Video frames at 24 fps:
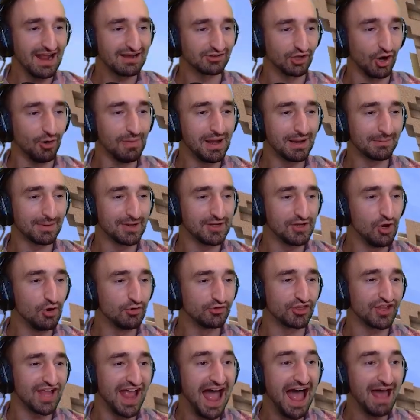don't make me
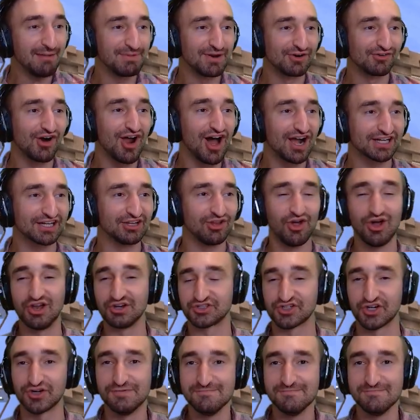use the admin rocket launcher.